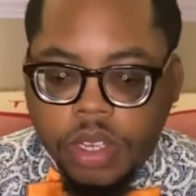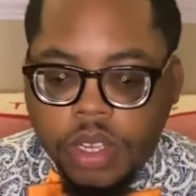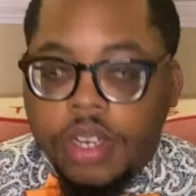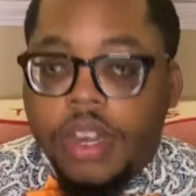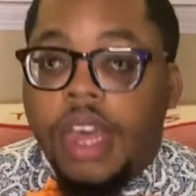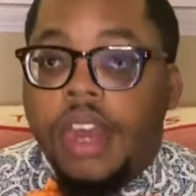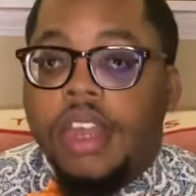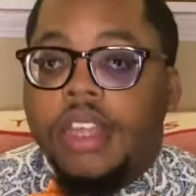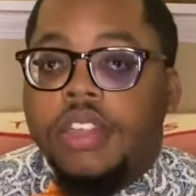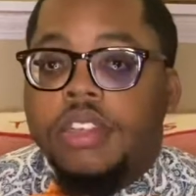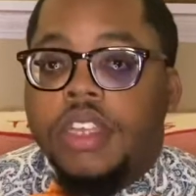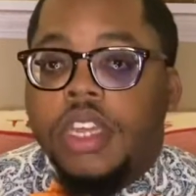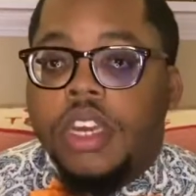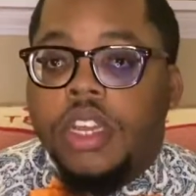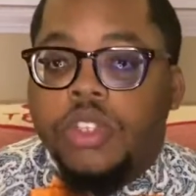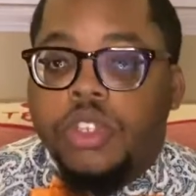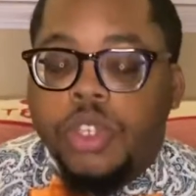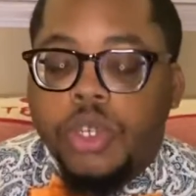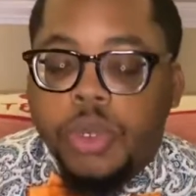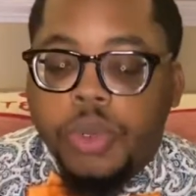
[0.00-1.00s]
Now let's get
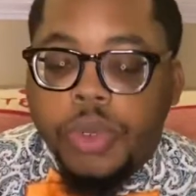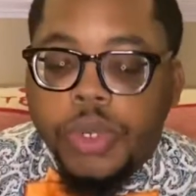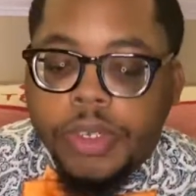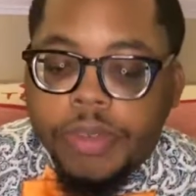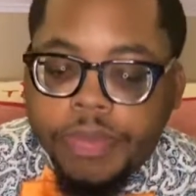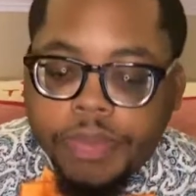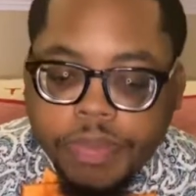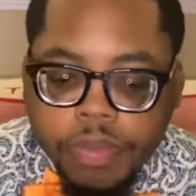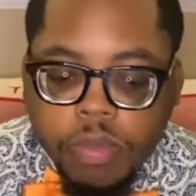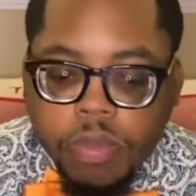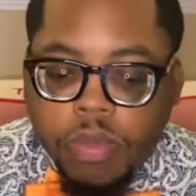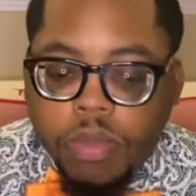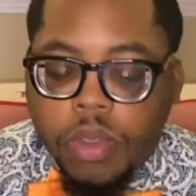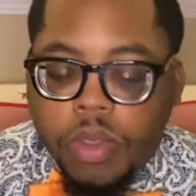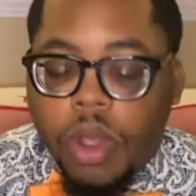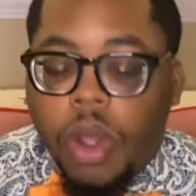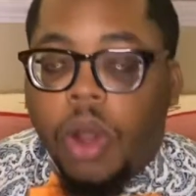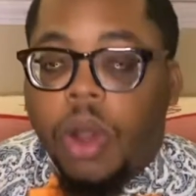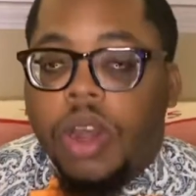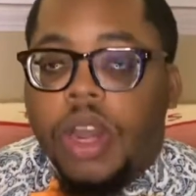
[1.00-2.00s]
into
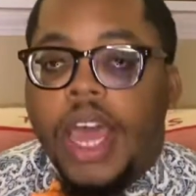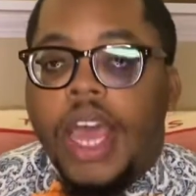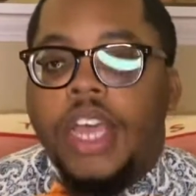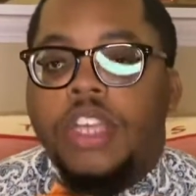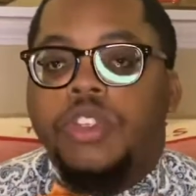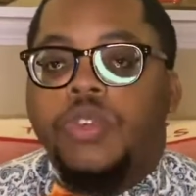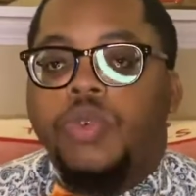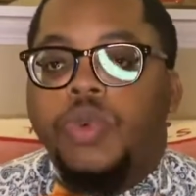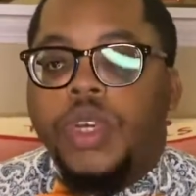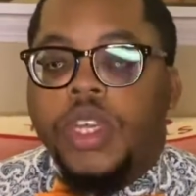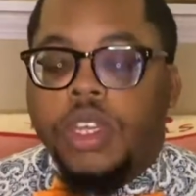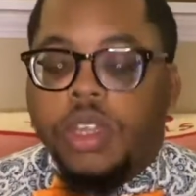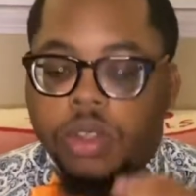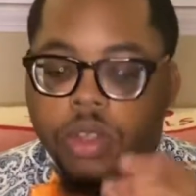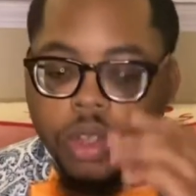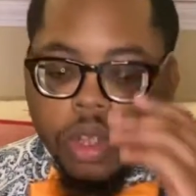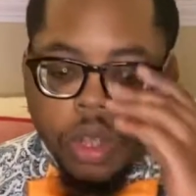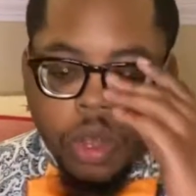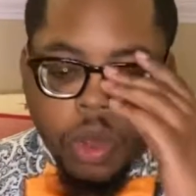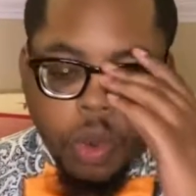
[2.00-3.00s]
it. On last week,
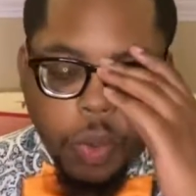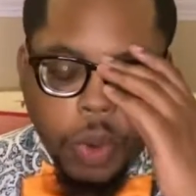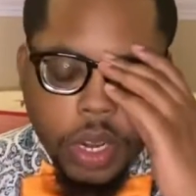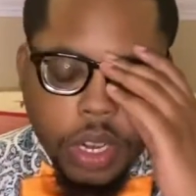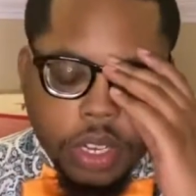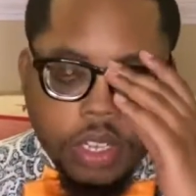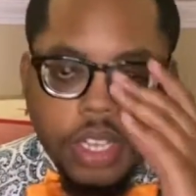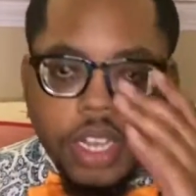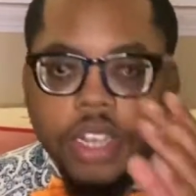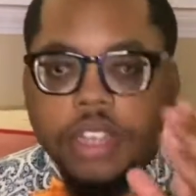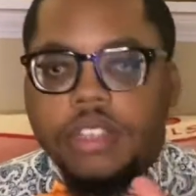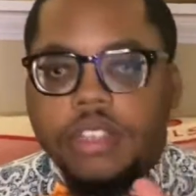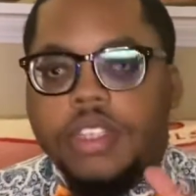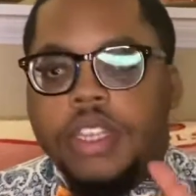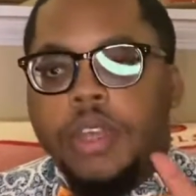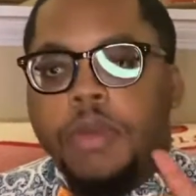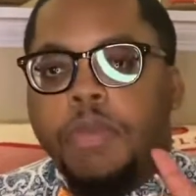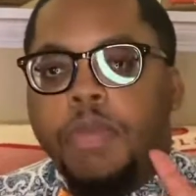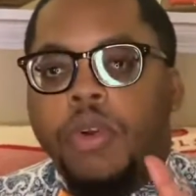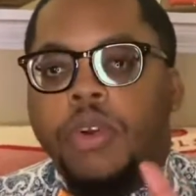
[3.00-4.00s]
we discussed the
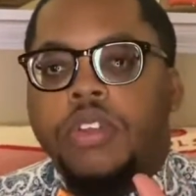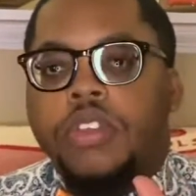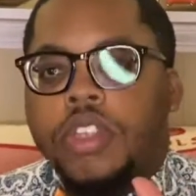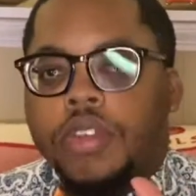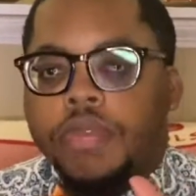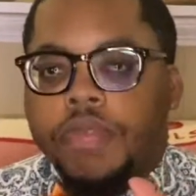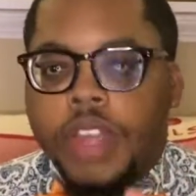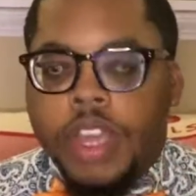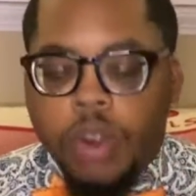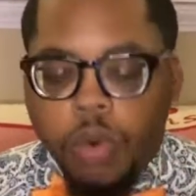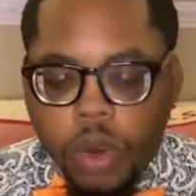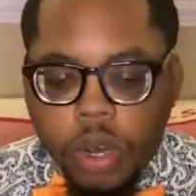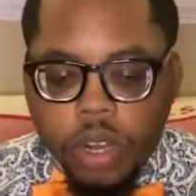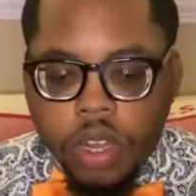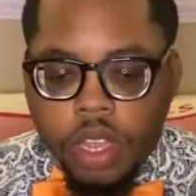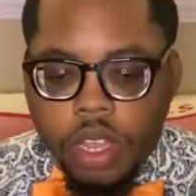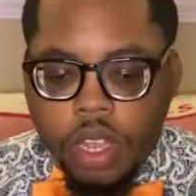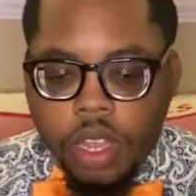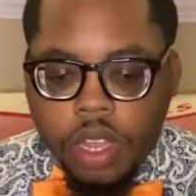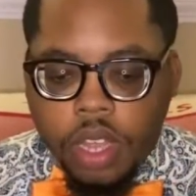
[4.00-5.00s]
importance of
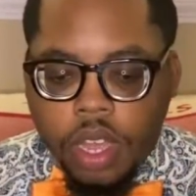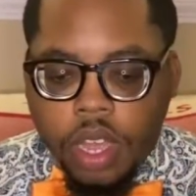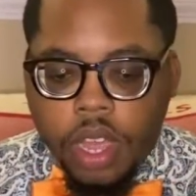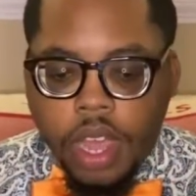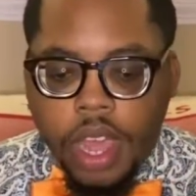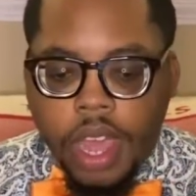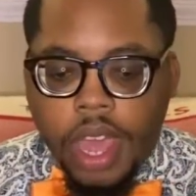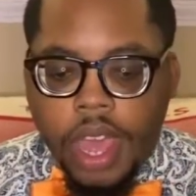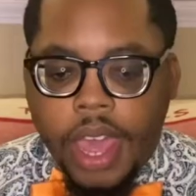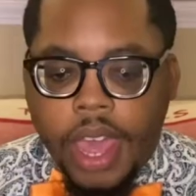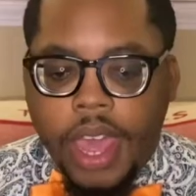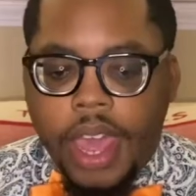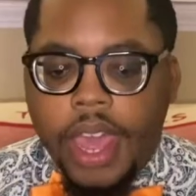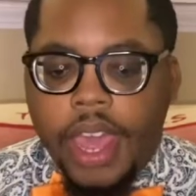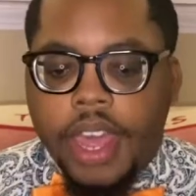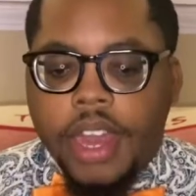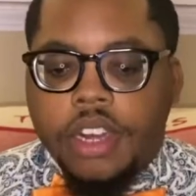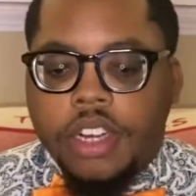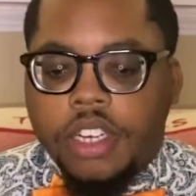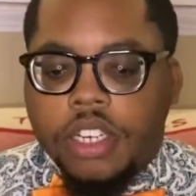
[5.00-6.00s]
networking
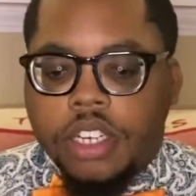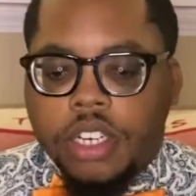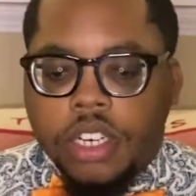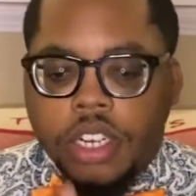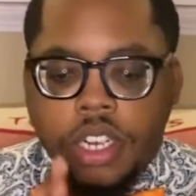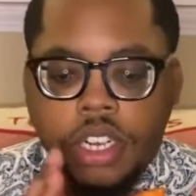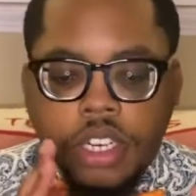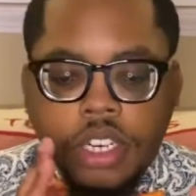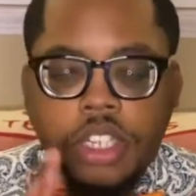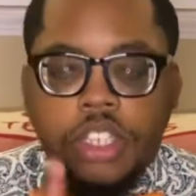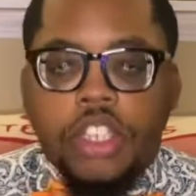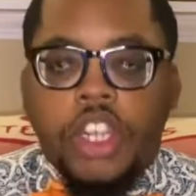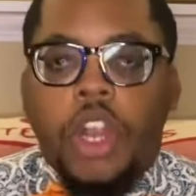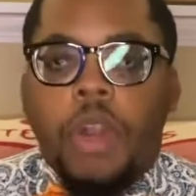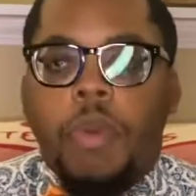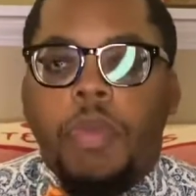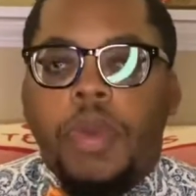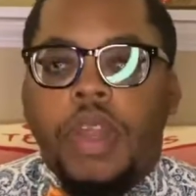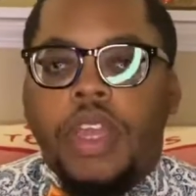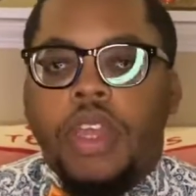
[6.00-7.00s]
and
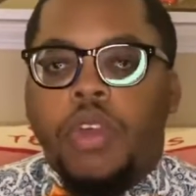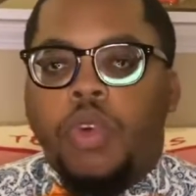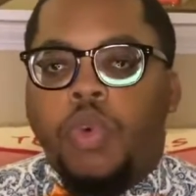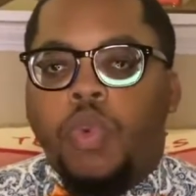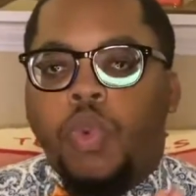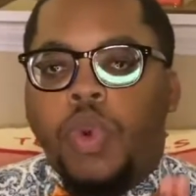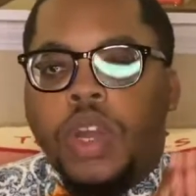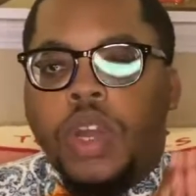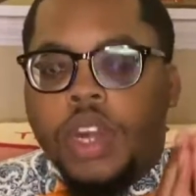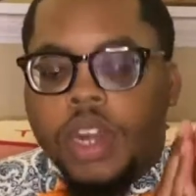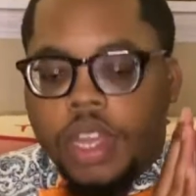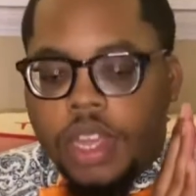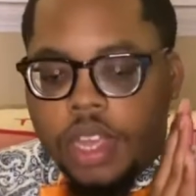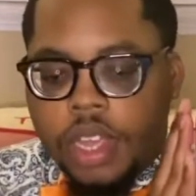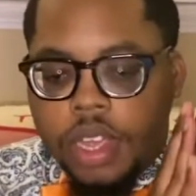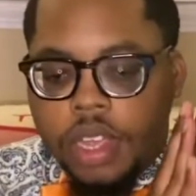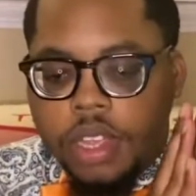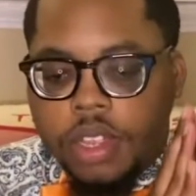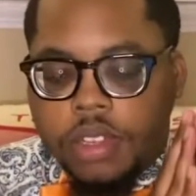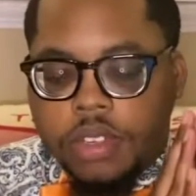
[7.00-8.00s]
determining what
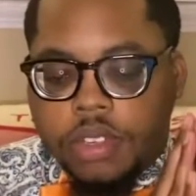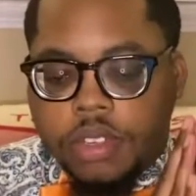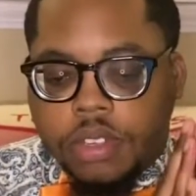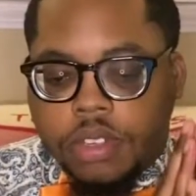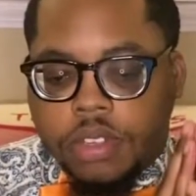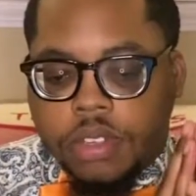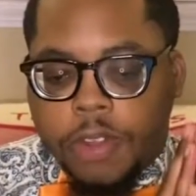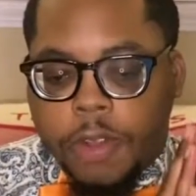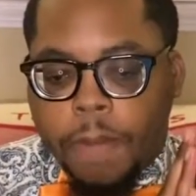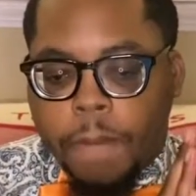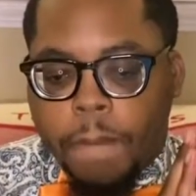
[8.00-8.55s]
is